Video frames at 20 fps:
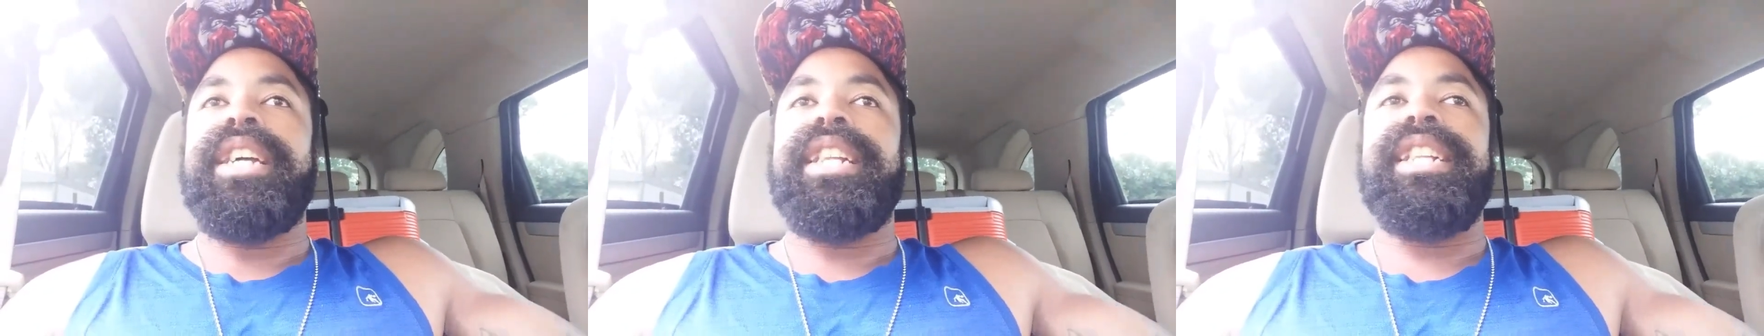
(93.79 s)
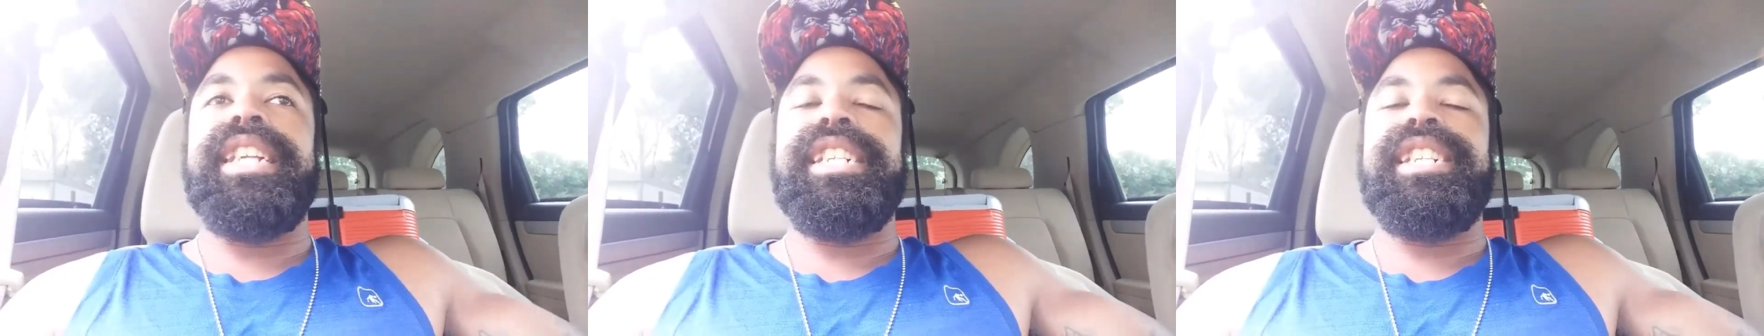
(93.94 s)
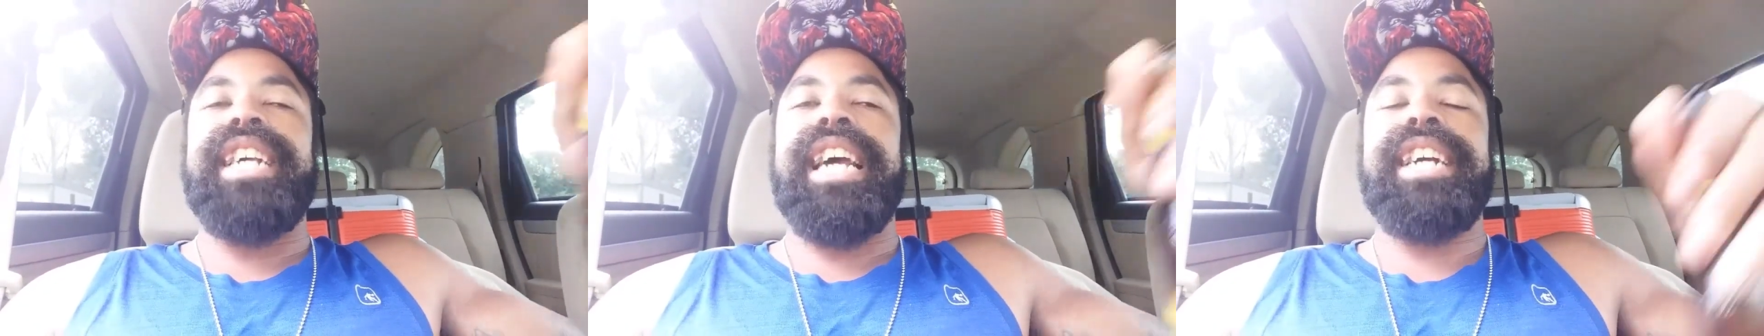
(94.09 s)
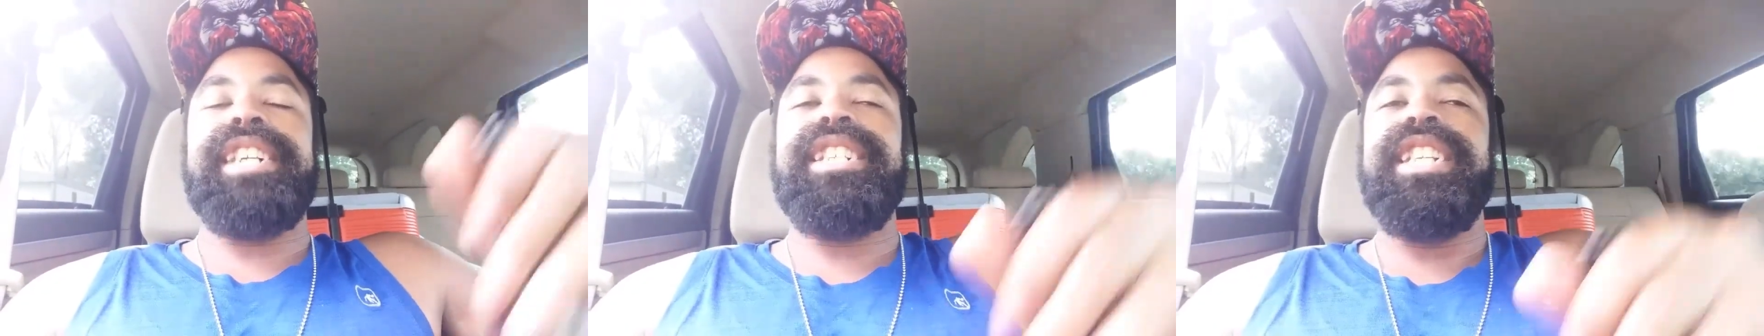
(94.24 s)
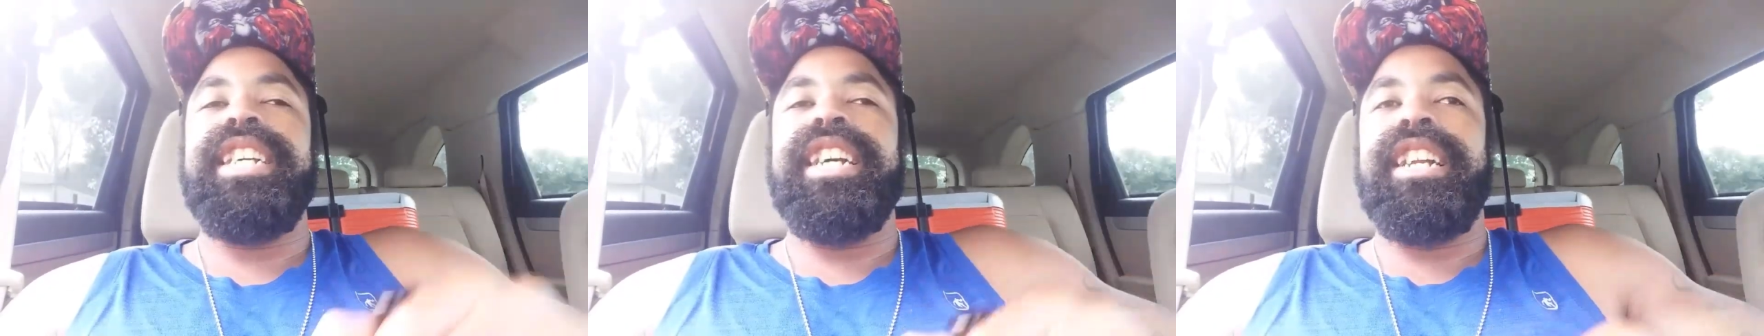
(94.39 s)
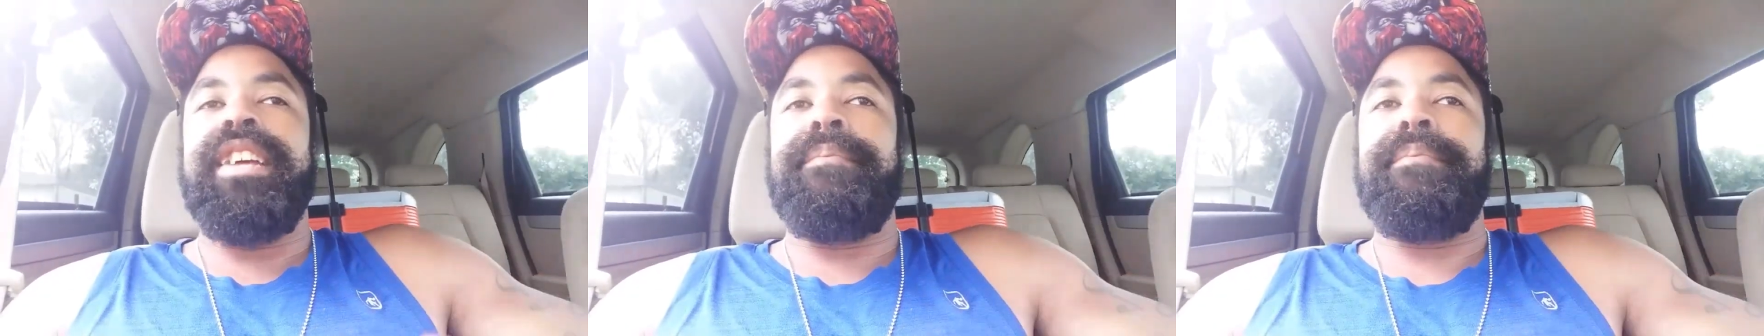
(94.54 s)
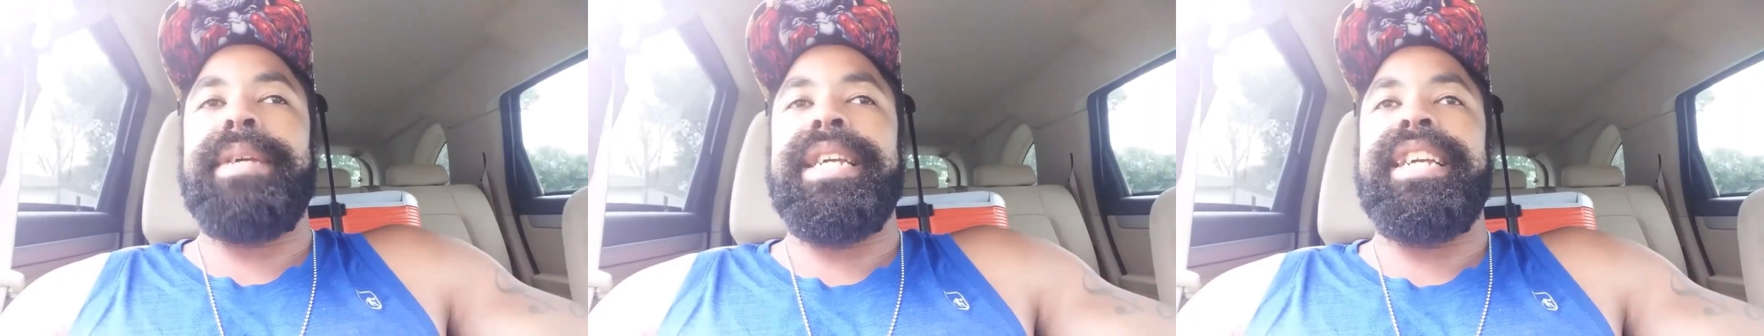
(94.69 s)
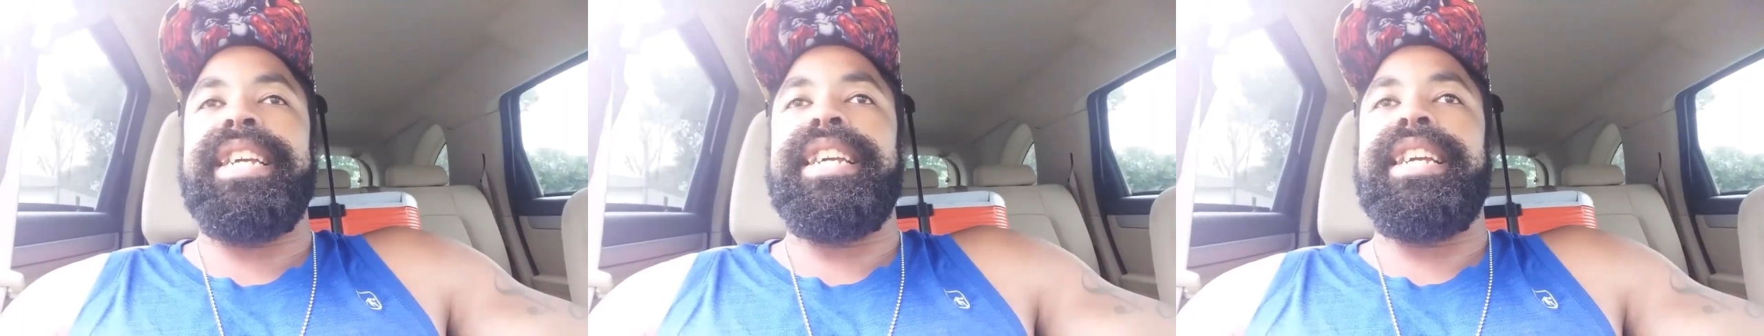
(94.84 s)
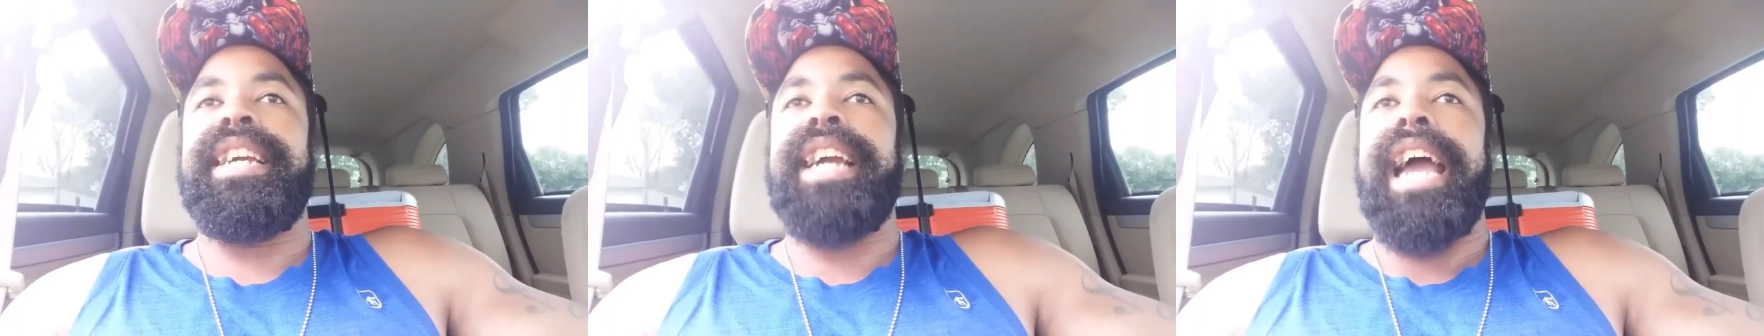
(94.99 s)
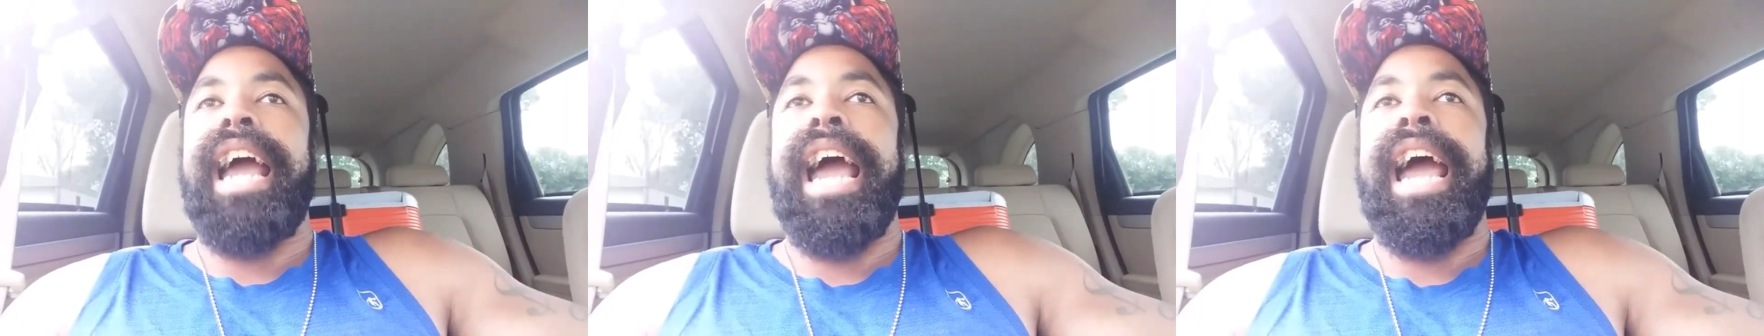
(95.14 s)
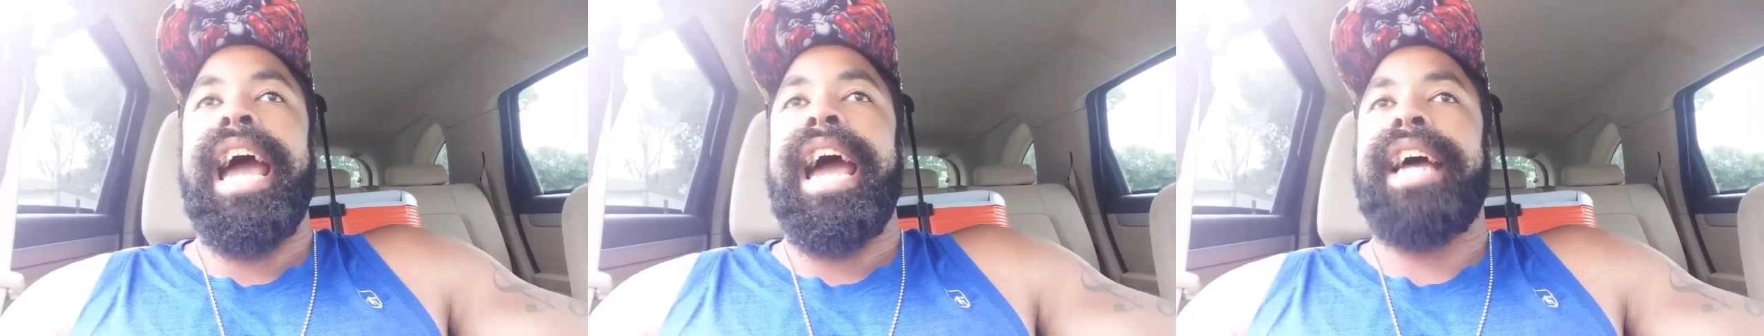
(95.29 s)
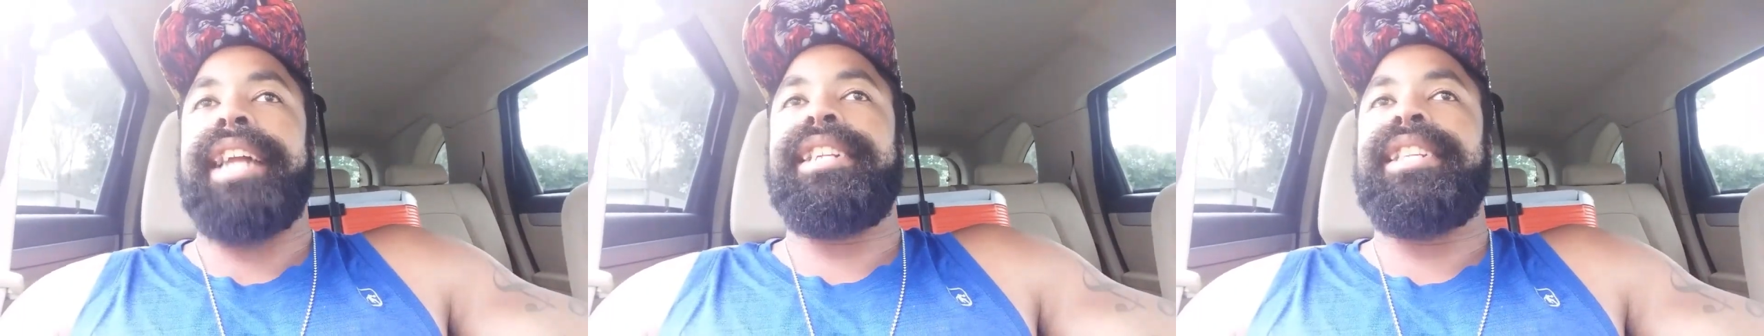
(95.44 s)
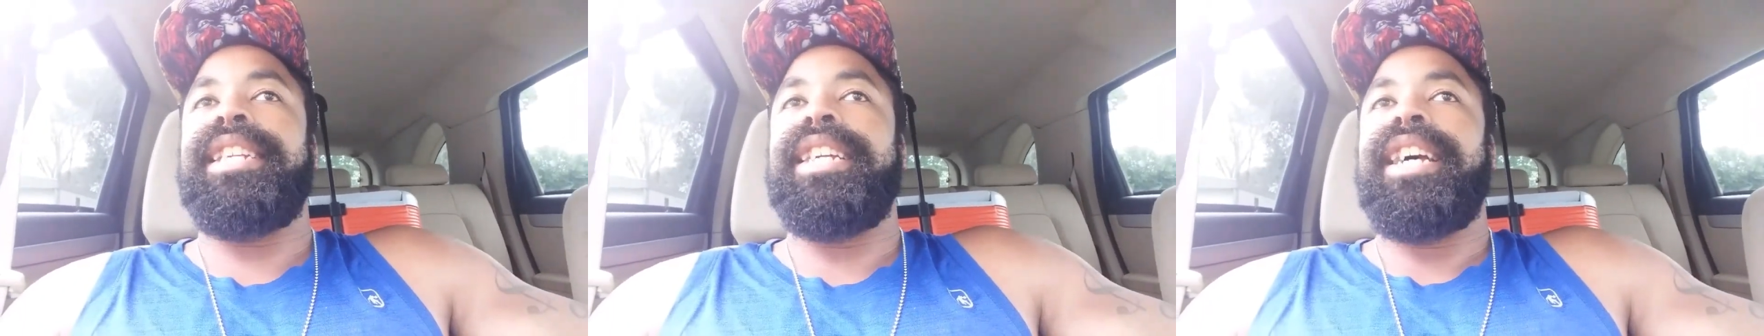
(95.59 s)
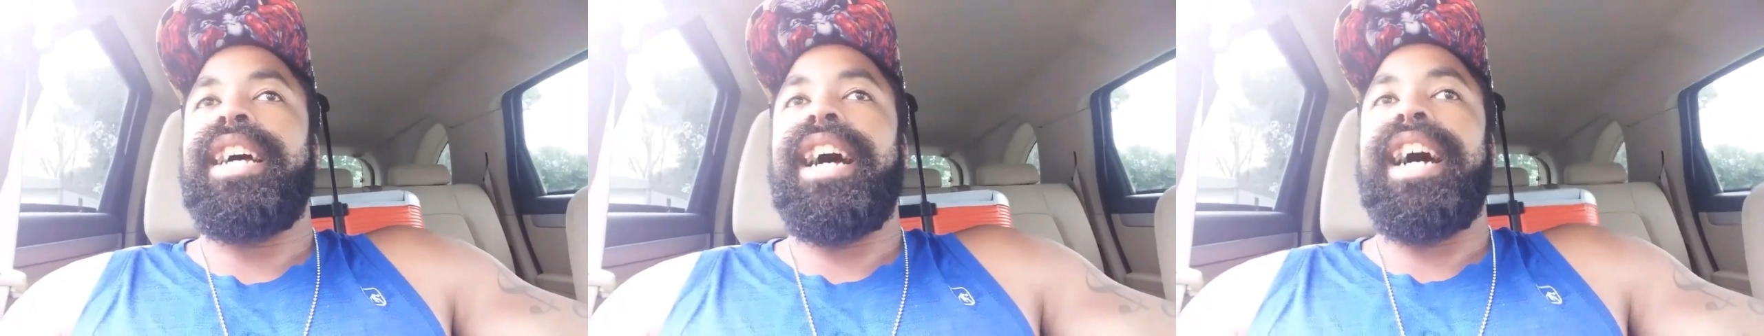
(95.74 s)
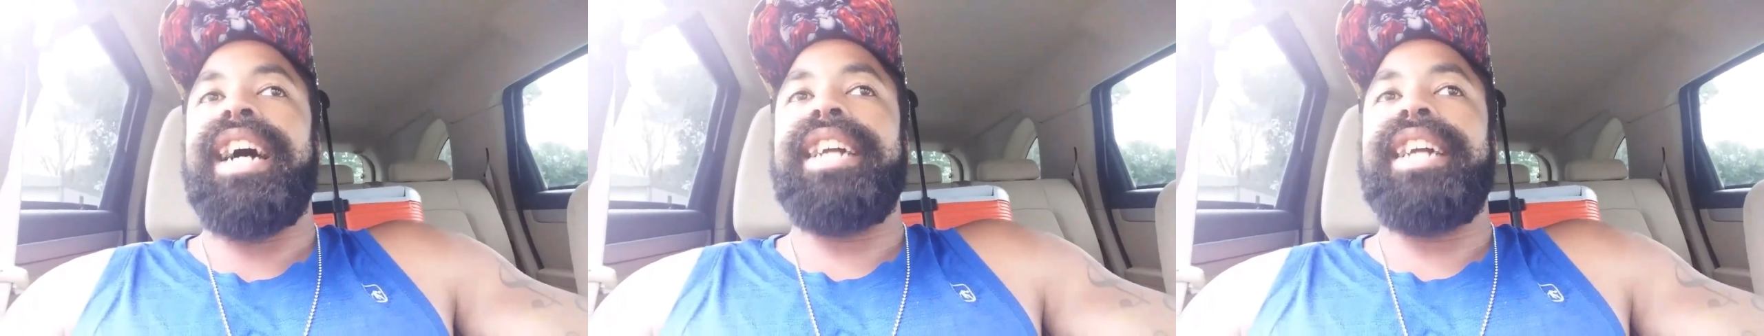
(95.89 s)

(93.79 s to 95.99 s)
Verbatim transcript: it's actually gonna be at